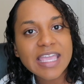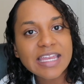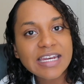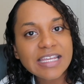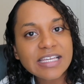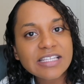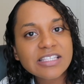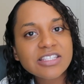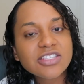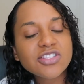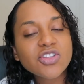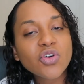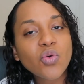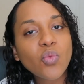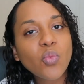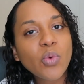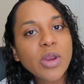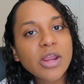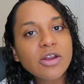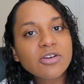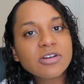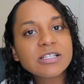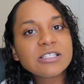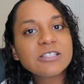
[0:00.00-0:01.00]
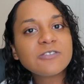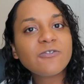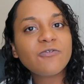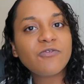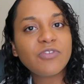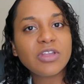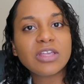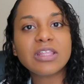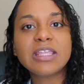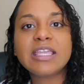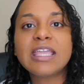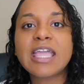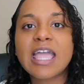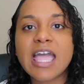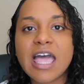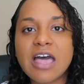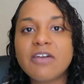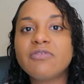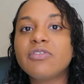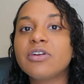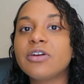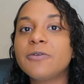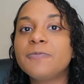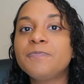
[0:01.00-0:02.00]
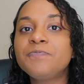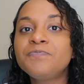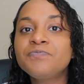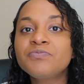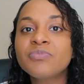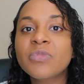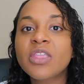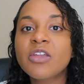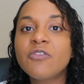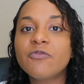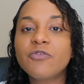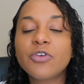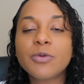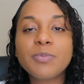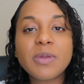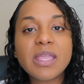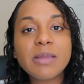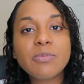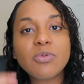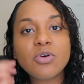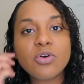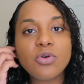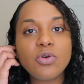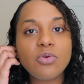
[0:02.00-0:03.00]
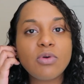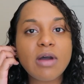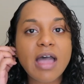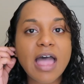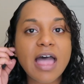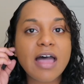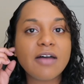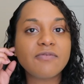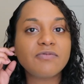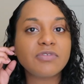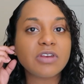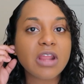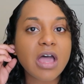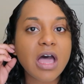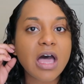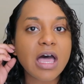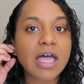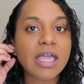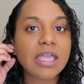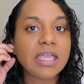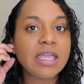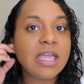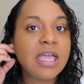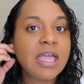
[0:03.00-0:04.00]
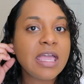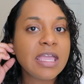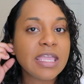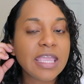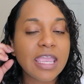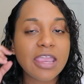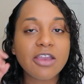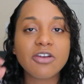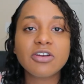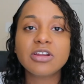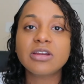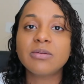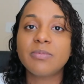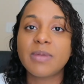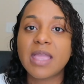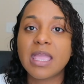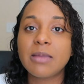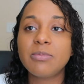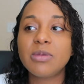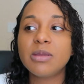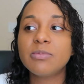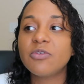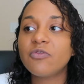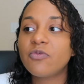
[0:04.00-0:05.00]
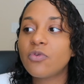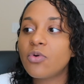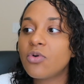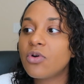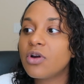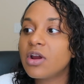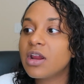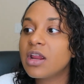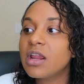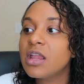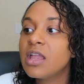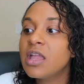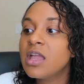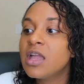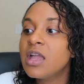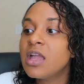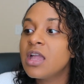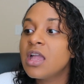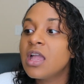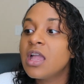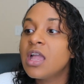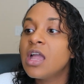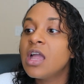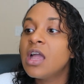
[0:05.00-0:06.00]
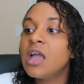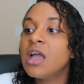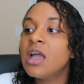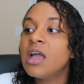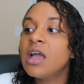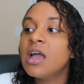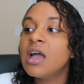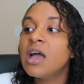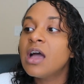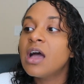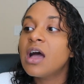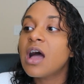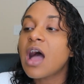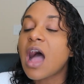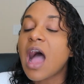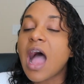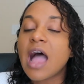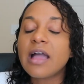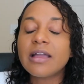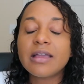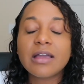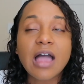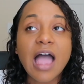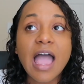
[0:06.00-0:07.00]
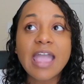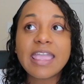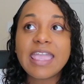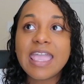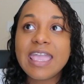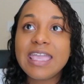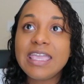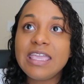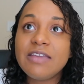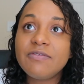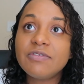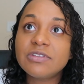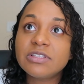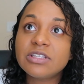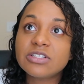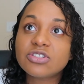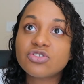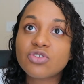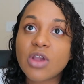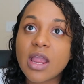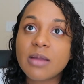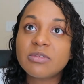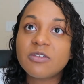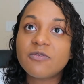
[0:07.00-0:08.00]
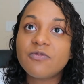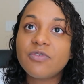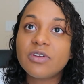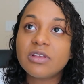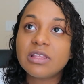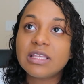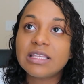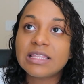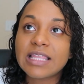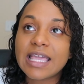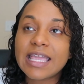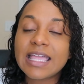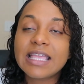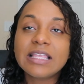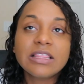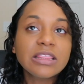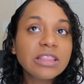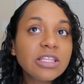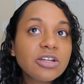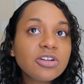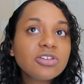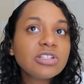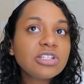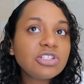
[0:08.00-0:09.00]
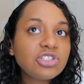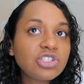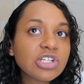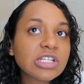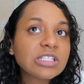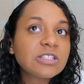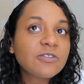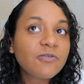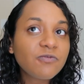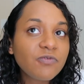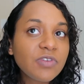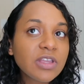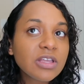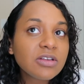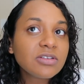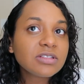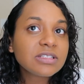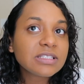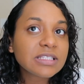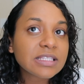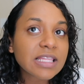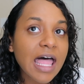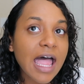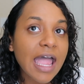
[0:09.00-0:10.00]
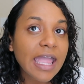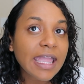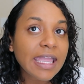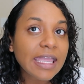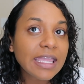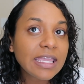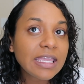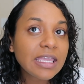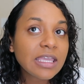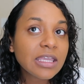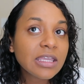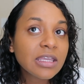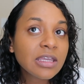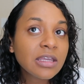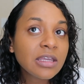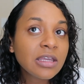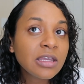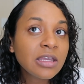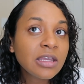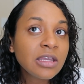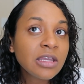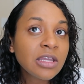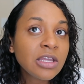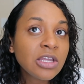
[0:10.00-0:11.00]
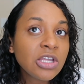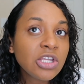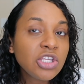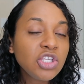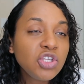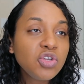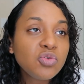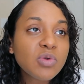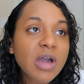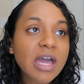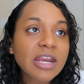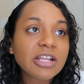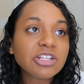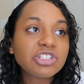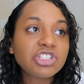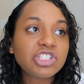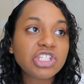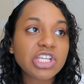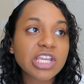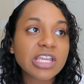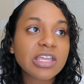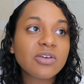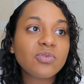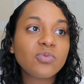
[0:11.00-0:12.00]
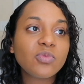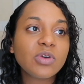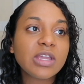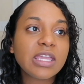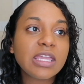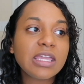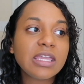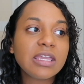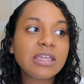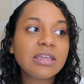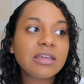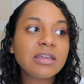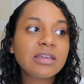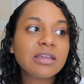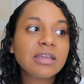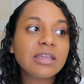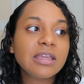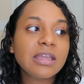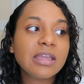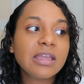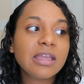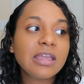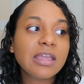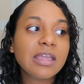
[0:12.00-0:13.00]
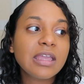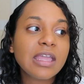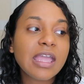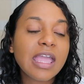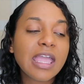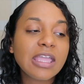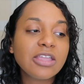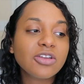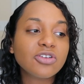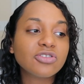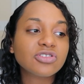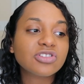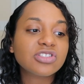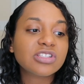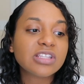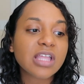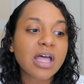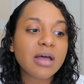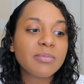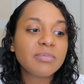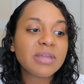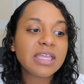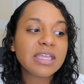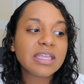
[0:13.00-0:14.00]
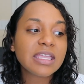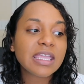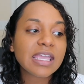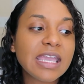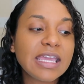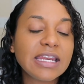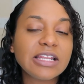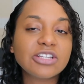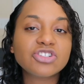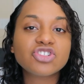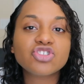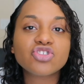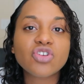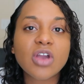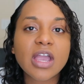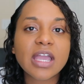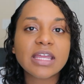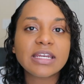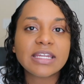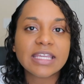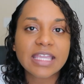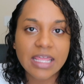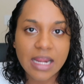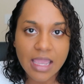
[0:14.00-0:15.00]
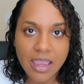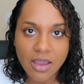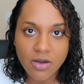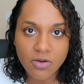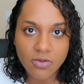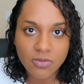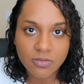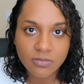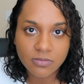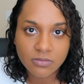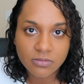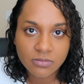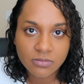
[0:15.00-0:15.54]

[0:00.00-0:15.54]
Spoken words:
and it is the weirdest feeling ever. For people who have not carried a baby before, I can't even describe the feeling. Like, it literally just feels like you got a chicken wing in your stomach and it's trying to get out.